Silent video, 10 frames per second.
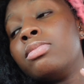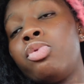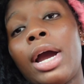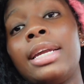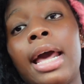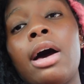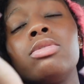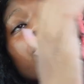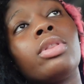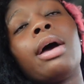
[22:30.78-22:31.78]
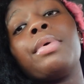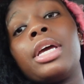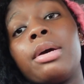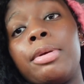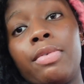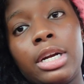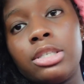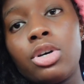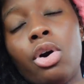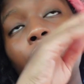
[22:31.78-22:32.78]
write down so that way it could be
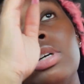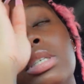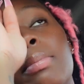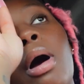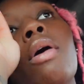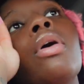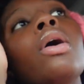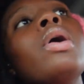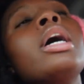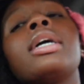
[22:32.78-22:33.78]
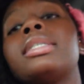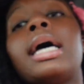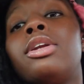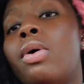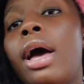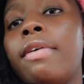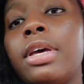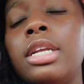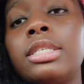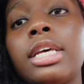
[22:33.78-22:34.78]
ready to go for tomorrow because I don't have
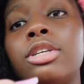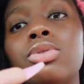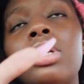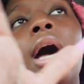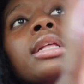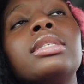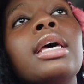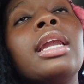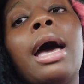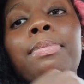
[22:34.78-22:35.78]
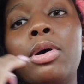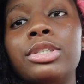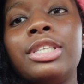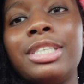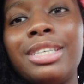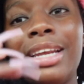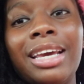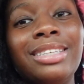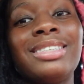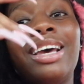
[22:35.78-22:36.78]
any scheduled content. I posted
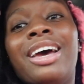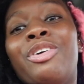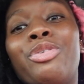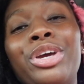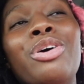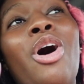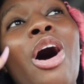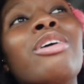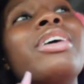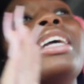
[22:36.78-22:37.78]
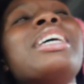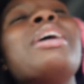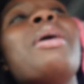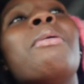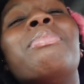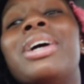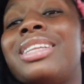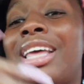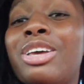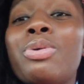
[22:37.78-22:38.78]
today's reel already.
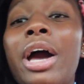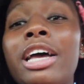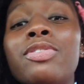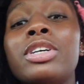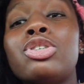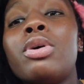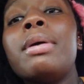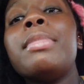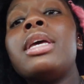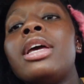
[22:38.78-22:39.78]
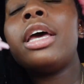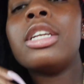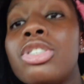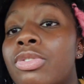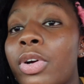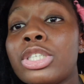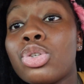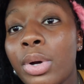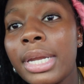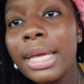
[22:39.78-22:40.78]
But thank you guys for joining me and for
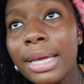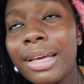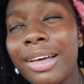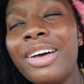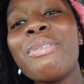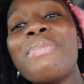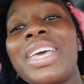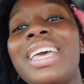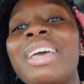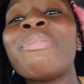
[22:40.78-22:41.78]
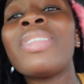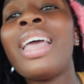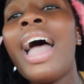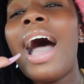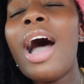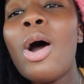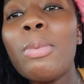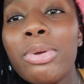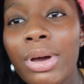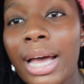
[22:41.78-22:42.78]
joining me. I
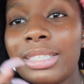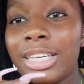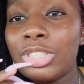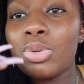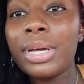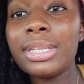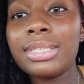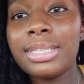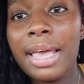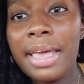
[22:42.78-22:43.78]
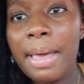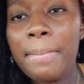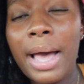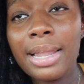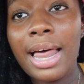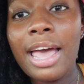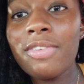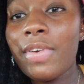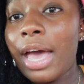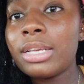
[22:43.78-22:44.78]
hope you guys enjoyed this day in my
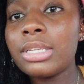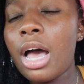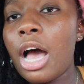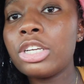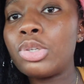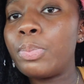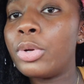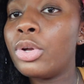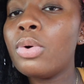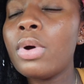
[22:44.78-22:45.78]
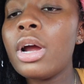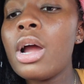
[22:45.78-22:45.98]
life as an entrepreneur.